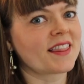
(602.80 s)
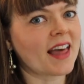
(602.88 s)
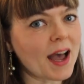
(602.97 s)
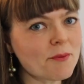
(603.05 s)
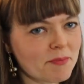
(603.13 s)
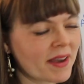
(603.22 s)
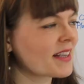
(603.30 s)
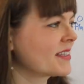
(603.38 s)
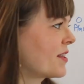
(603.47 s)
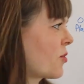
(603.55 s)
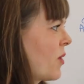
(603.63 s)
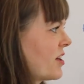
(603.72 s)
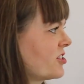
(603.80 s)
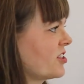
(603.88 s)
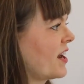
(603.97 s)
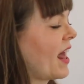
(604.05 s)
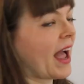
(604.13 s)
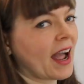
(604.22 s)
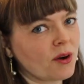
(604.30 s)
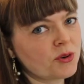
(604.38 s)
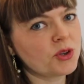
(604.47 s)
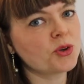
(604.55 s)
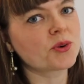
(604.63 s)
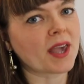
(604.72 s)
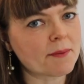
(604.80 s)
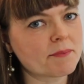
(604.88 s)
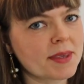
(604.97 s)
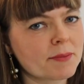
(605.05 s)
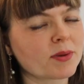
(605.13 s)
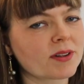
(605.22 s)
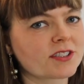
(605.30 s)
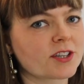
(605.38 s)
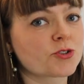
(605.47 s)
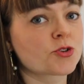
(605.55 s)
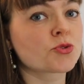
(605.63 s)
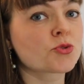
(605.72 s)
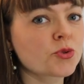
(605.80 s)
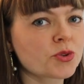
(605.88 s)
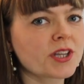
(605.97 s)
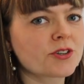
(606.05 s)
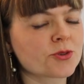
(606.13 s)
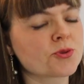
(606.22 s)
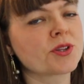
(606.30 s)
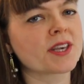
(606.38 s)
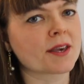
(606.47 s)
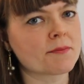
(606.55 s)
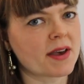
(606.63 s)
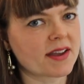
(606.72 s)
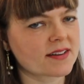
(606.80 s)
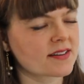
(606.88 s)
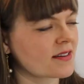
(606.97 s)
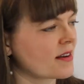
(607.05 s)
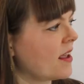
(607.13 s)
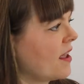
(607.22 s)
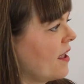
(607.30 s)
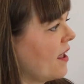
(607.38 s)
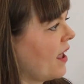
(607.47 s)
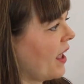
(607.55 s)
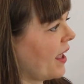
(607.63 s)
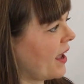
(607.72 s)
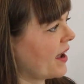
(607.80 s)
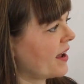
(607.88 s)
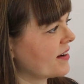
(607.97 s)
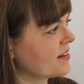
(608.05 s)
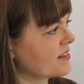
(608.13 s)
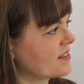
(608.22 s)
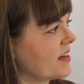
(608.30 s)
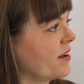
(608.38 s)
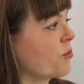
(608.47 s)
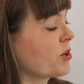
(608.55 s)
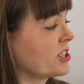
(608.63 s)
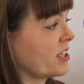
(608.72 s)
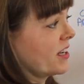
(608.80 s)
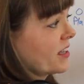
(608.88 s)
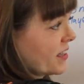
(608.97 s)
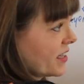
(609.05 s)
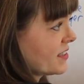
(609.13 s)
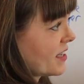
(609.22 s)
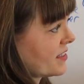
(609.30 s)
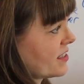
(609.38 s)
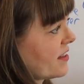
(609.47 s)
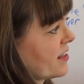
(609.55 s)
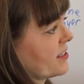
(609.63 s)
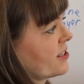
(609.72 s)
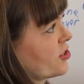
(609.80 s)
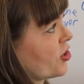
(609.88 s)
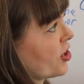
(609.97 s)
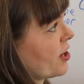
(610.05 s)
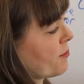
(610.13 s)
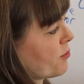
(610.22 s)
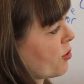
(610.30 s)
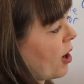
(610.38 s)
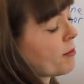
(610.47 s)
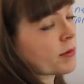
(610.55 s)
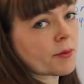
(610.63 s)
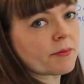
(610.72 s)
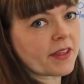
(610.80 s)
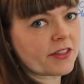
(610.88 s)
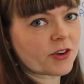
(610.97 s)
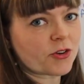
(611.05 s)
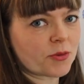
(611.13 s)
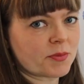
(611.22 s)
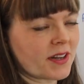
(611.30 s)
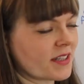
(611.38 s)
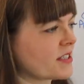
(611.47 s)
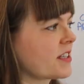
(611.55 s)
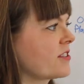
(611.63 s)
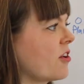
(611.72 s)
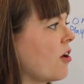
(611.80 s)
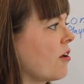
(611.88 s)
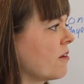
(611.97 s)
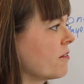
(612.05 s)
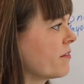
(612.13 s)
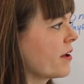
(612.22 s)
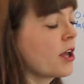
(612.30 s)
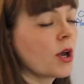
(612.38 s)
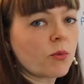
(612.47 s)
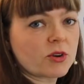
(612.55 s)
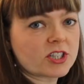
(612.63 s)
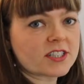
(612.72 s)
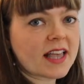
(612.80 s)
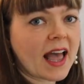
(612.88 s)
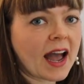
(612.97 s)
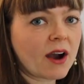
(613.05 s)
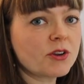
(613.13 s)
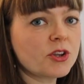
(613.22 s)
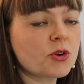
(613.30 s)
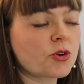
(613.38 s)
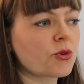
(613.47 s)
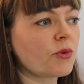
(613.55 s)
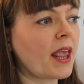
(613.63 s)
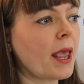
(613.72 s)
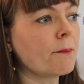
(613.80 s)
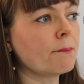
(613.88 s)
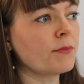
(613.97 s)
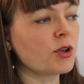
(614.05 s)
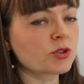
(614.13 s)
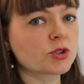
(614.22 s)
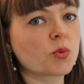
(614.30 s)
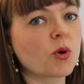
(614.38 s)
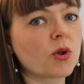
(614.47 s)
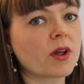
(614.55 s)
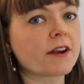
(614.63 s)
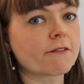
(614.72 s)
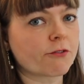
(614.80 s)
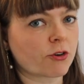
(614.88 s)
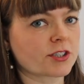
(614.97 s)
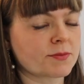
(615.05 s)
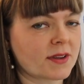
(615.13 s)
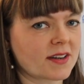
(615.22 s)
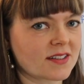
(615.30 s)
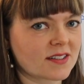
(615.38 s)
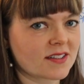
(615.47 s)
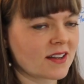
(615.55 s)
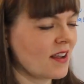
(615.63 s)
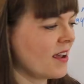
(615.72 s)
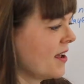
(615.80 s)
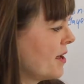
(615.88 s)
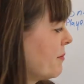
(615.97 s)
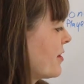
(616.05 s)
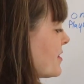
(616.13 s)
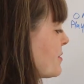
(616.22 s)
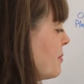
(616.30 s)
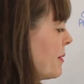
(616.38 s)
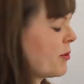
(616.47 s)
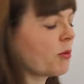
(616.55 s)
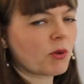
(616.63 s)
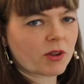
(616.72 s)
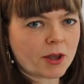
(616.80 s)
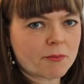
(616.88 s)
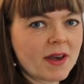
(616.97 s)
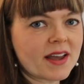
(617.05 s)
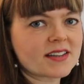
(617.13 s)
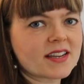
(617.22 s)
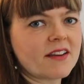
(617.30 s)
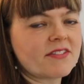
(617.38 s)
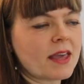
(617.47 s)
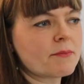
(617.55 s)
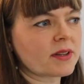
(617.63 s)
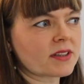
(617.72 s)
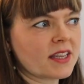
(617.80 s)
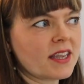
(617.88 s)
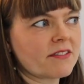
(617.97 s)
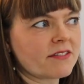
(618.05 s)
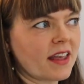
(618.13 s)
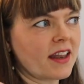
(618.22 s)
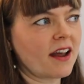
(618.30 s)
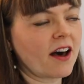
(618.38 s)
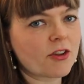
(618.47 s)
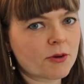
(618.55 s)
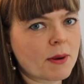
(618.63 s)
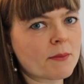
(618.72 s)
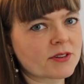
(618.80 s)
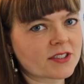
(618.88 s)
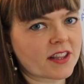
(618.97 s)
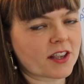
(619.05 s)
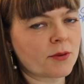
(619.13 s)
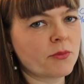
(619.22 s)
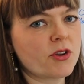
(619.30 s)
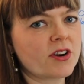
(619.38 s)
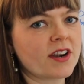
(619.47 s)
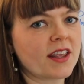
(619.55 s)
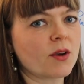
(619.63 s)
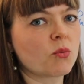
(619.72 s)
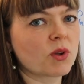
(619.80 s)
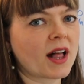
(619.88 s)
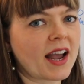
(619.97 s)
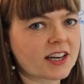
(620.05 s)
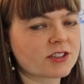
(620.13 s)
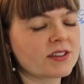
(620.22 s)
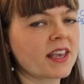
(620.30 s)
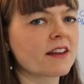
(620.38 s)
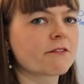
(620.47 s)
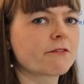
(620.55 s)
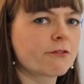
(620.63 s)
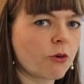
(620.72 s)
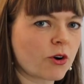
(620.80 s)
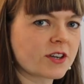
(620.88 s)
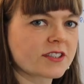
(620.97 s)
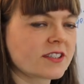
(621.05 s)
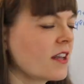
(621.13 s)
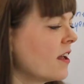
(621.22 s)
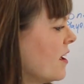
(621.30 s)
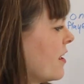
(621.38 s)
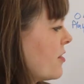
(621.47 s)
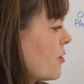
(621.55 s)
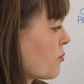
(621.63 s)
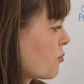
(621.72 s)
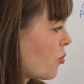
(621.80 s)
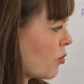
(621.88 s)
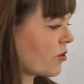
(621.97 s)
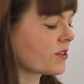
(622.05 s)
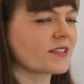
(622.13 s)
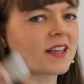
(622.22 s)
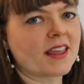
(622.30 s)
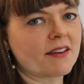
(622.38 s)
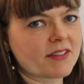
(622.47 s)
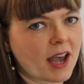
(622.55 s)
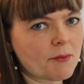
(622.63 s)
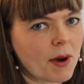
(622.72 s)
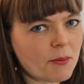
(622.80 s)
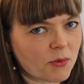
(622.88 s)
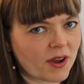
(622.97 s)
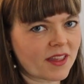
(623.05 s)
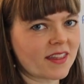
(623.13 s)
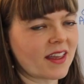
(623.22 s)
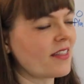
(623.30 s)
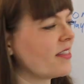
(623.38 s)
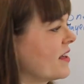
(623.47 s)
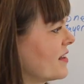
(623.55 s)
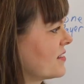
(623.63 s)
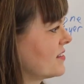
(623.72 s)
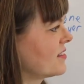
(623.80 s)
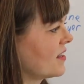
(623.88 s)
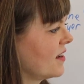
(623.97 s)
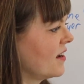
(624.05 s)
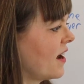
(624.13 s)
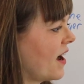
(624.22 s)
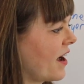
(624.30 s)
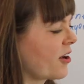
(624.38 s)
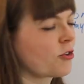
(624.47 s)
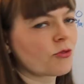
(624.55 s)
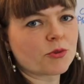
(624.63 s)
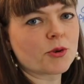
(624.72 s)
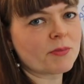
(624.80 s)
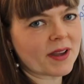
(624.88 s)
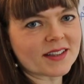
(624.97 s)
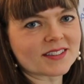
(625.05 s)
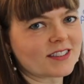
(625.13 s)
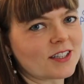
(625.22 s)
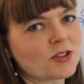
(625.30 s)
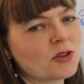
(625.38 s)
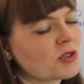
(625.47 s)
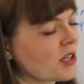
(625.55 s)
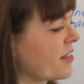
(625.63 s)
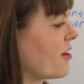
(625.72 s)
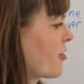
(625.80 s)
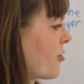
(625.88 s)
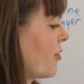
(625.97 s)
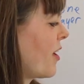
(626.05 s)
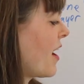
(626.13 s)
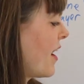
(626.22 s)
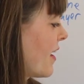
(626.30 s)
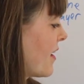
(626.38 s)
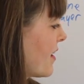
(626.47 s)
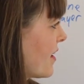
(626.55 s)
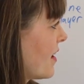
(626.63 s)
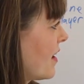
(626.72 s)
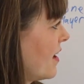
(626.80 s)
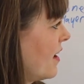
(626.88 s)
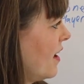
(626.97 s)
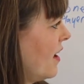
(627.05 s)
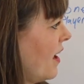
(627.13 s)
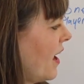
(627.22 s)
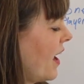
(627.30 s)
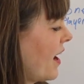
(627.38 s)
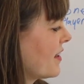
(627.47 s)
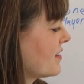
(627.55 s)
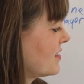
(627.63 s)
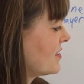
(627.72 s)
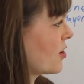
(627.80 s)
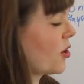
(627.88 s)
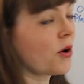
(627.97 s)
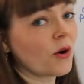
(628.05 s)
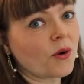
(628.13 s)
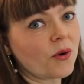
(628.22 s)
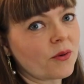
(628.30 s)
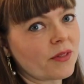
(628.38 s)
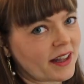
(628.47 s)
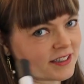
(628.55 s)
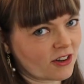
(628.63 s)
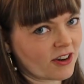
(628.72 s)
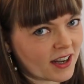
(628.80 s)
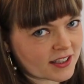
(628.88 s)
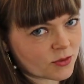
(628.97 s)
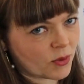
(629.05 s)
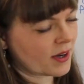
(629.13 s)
that begs the question, how do you get people to truly, truly commit? And it, which it leads us to this third problem that the group needs to solve, which is how do you create mutual enforcement? Because people will commit if they believe that other members of the community will actually enforce the rules that they've come up with in this uh, group institution they're creating. And so that's our next